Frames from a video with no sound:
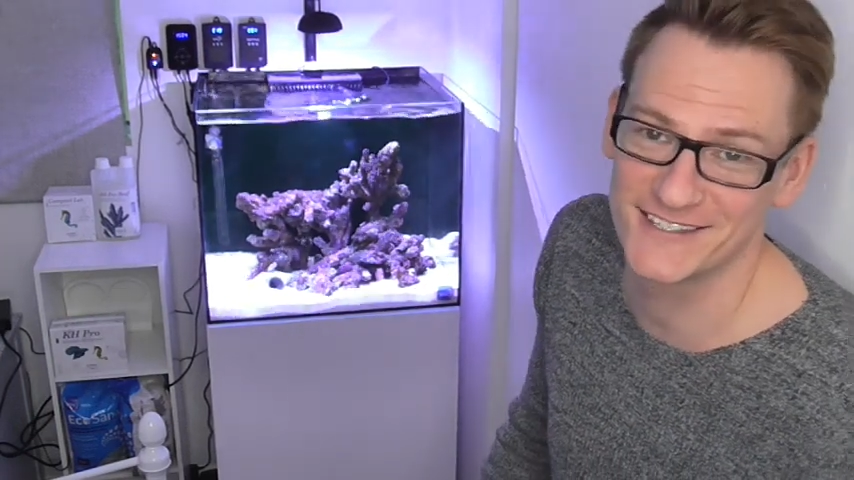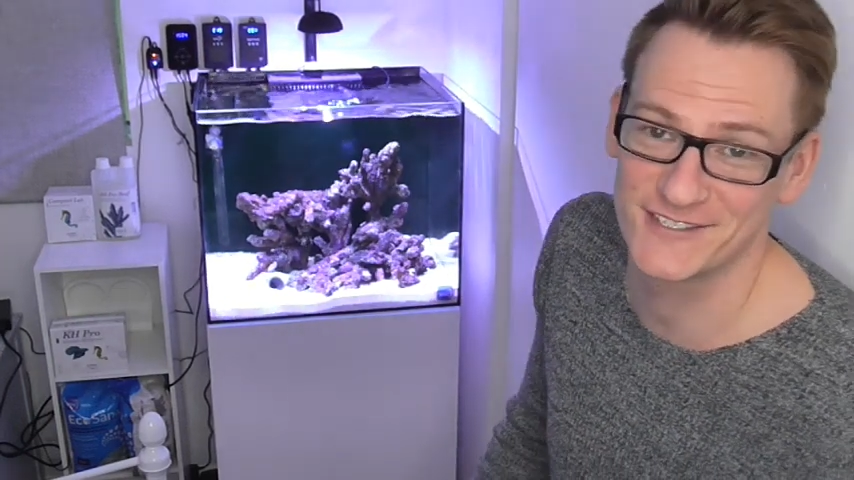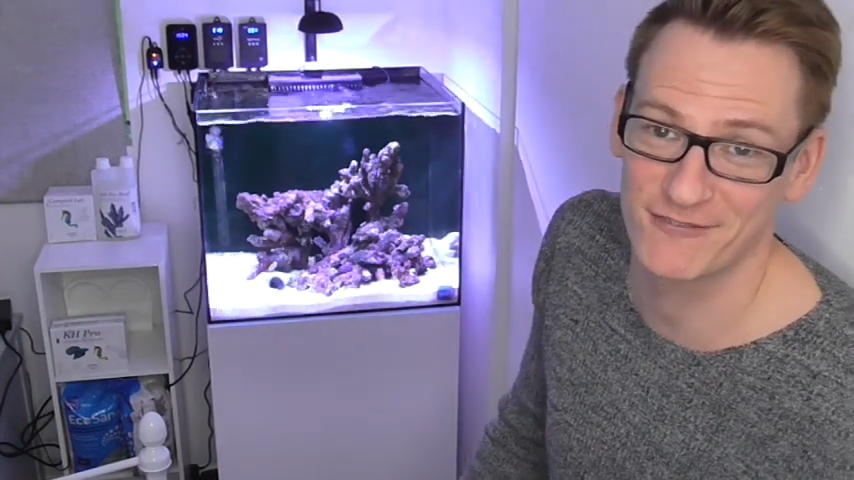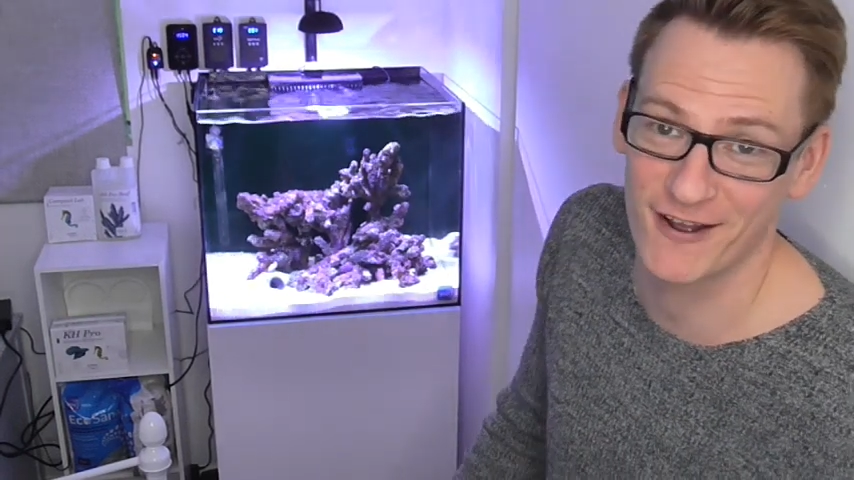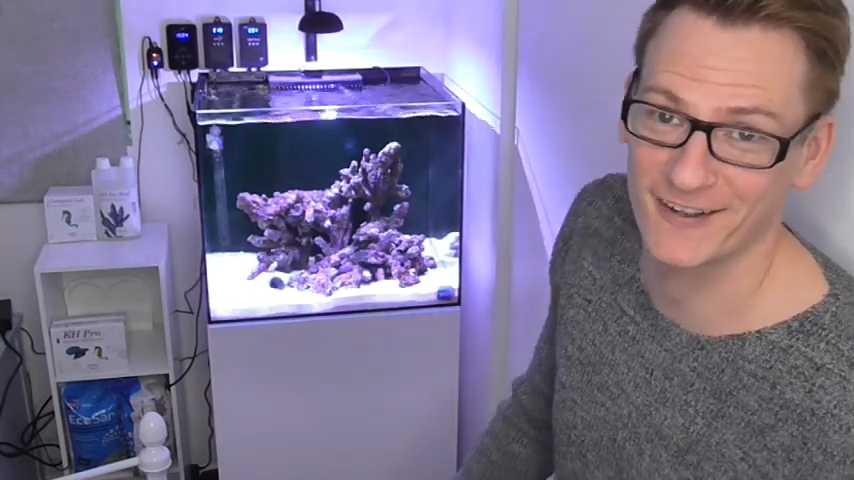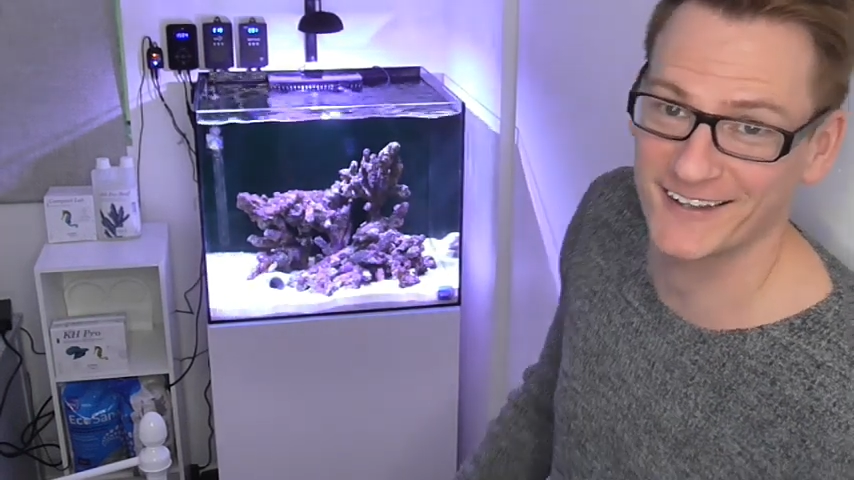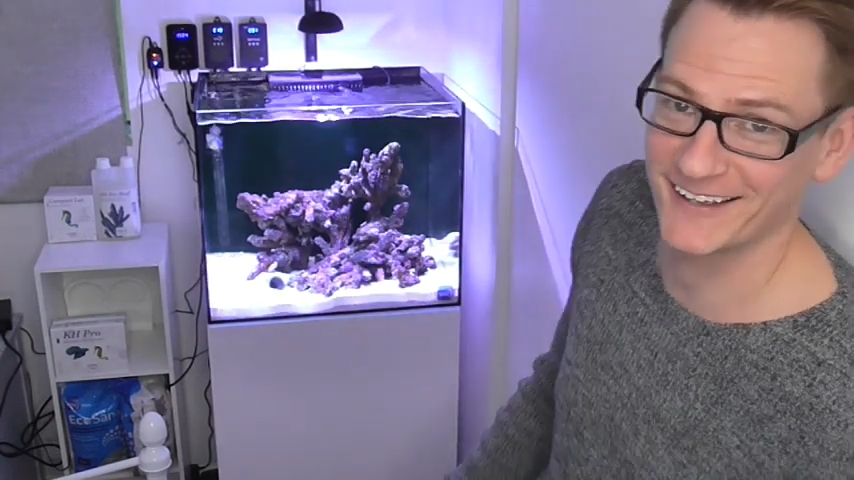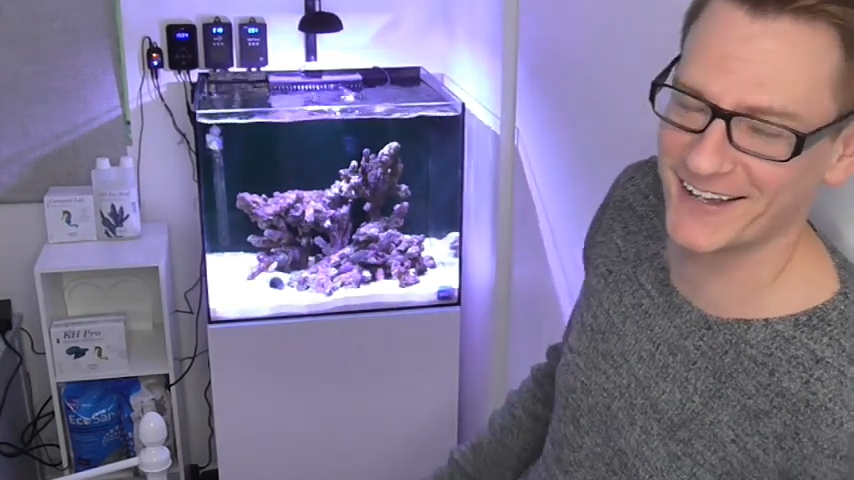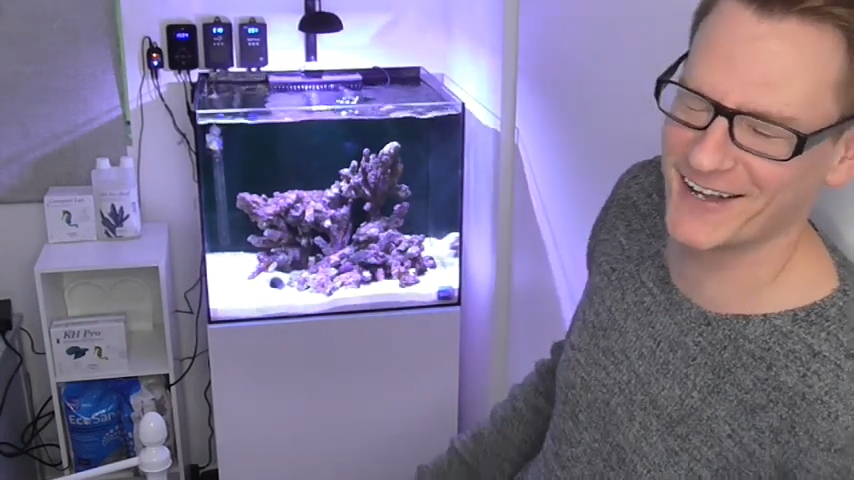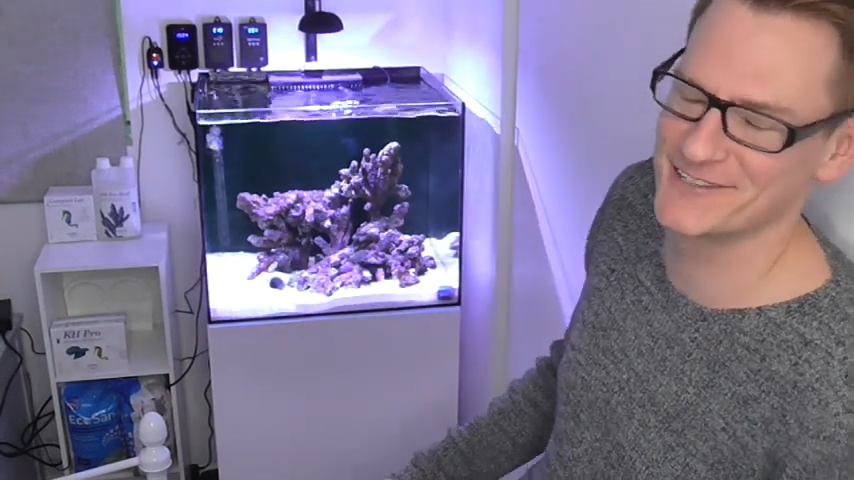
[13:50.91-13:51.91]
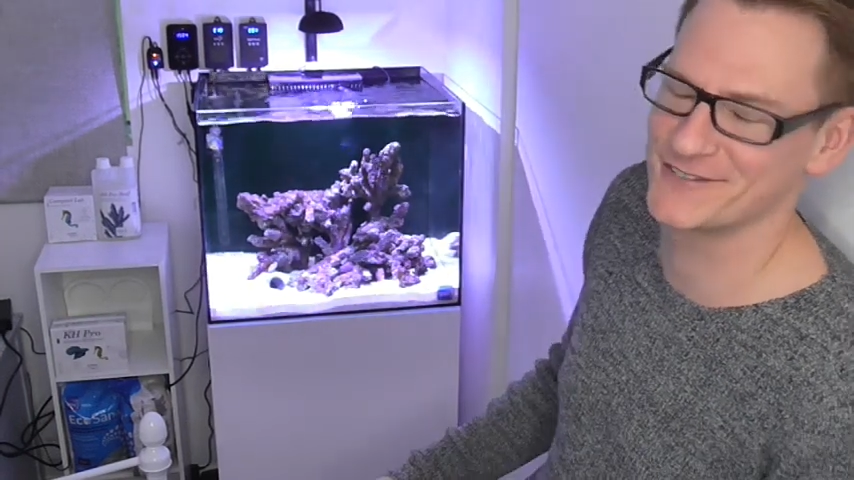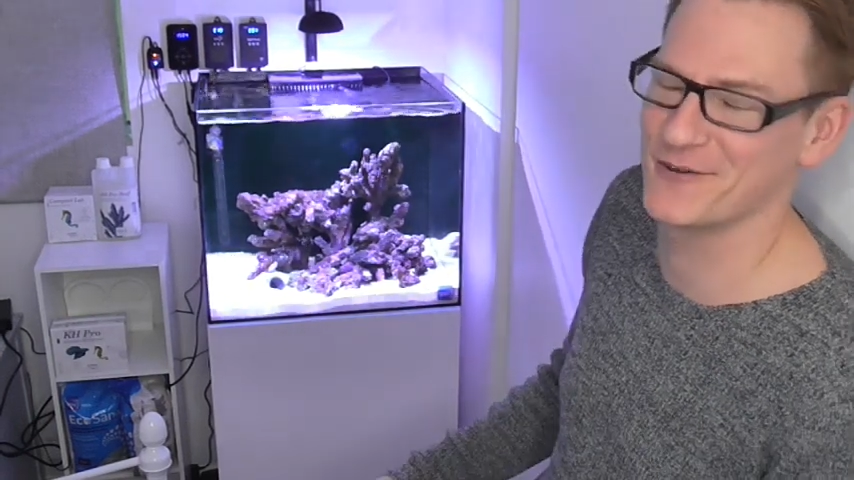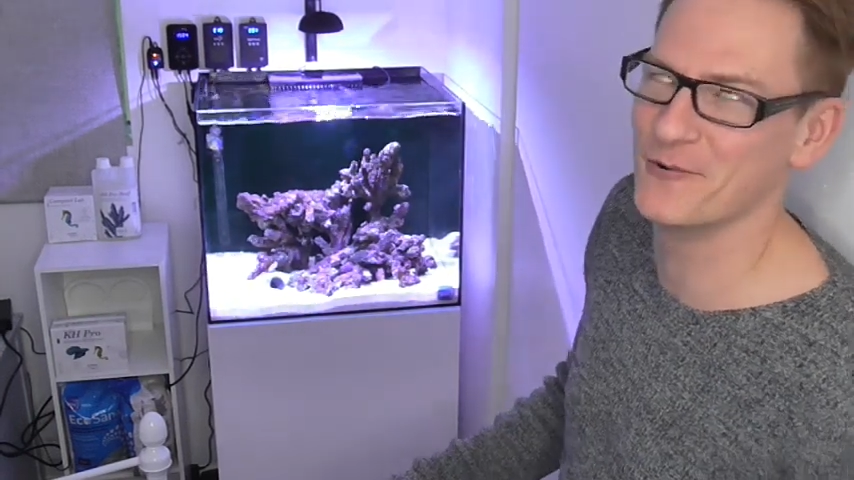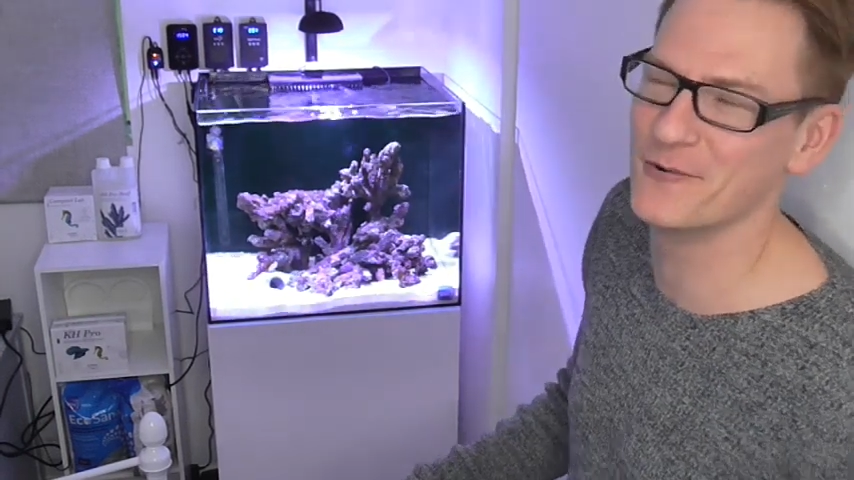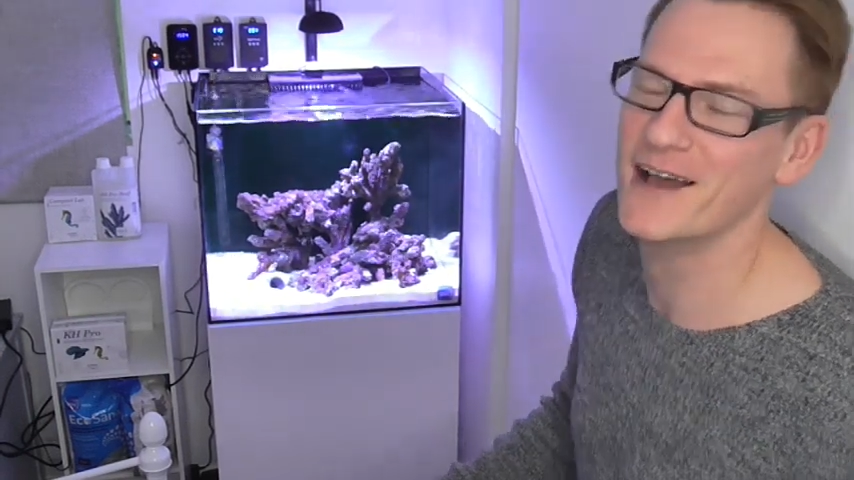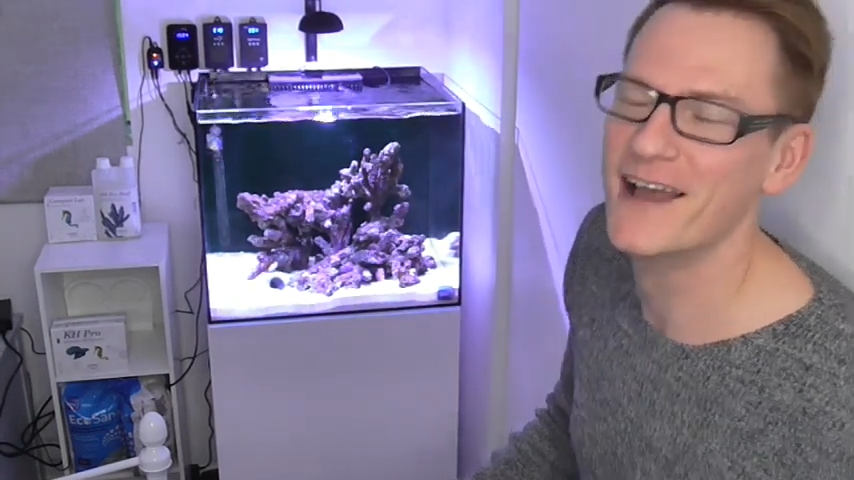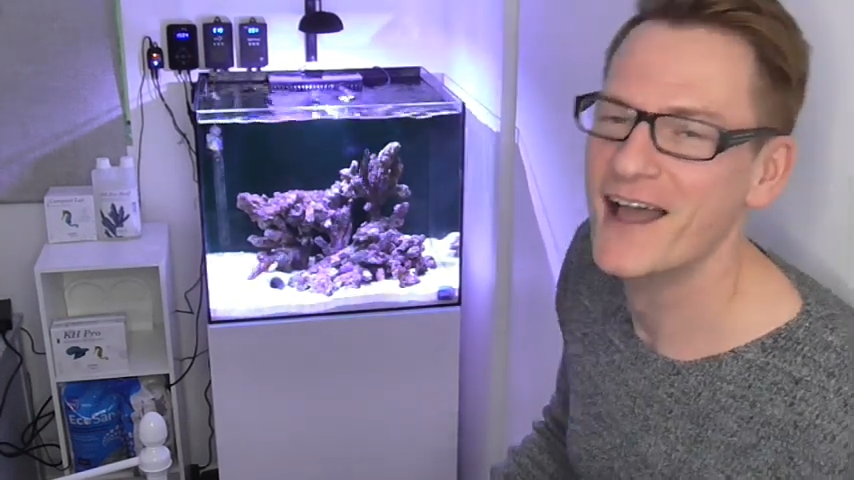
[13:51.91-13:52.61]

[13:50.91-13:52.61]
struck us all